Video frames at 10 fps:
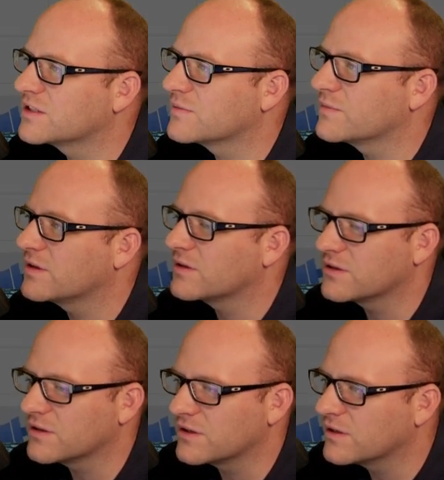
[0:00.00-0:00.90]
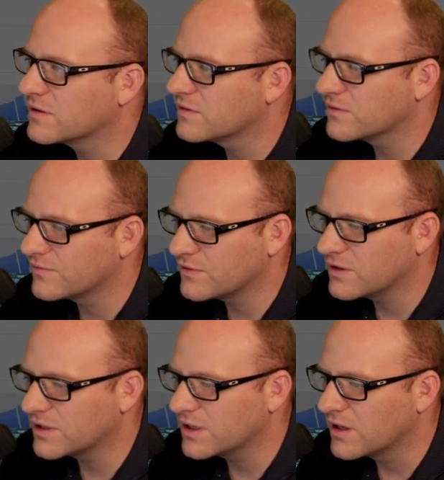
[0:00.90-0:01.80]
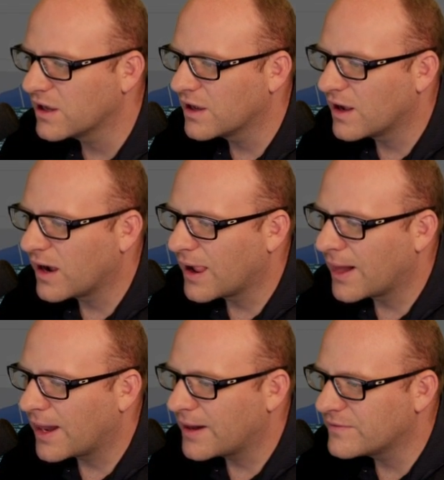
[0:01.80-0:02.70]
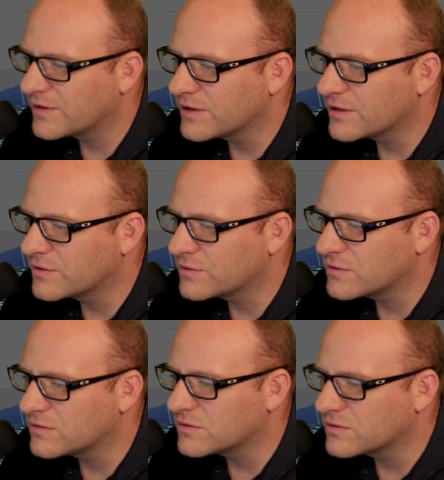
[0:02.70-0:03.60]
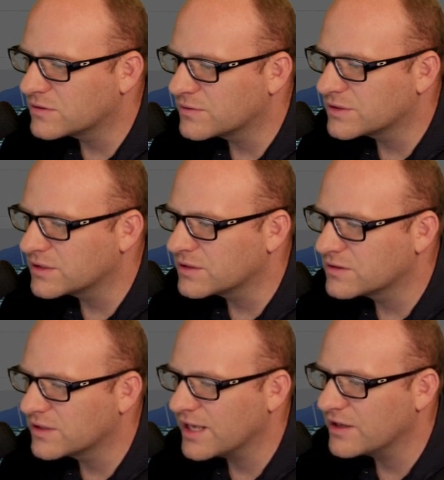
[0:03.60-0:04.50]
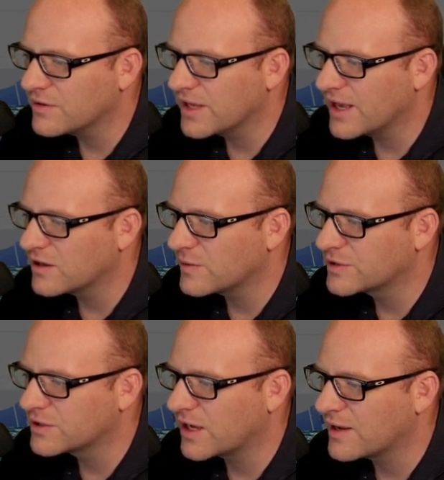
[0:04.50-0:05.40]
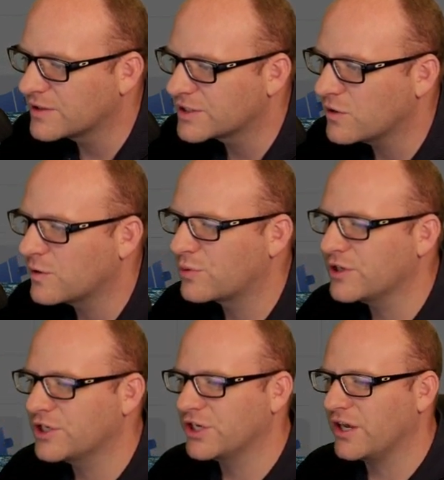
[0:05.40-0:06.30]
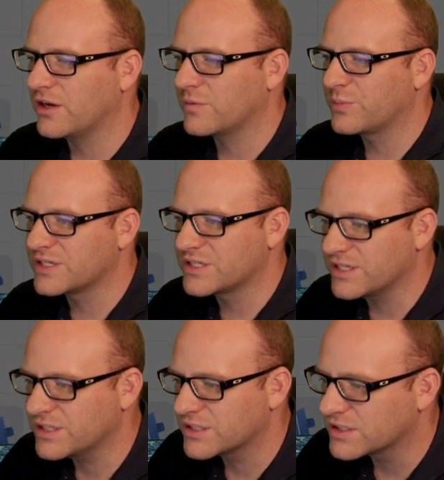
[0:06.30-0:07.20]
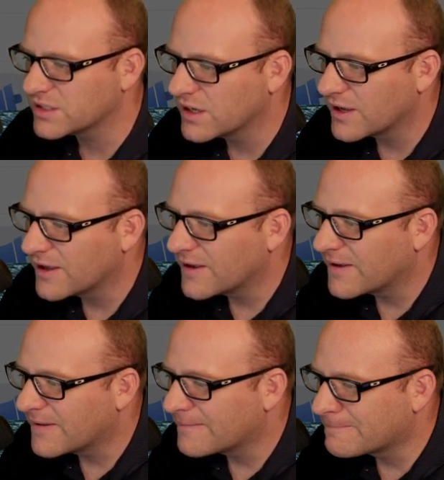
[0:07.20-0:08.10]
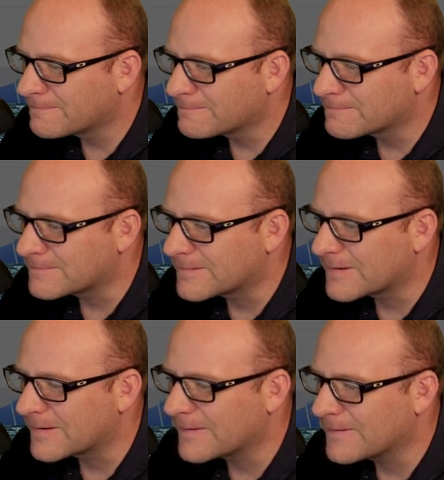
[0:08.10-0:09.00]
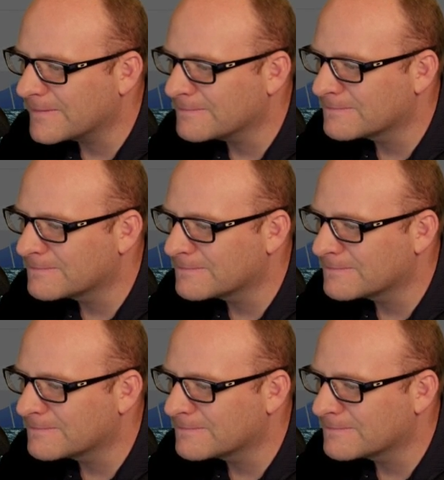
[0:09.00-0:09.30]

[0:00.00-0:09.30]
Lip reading: some other good, really cool. What was he? Thank you, Daniel. I so appreciate your business. Okay.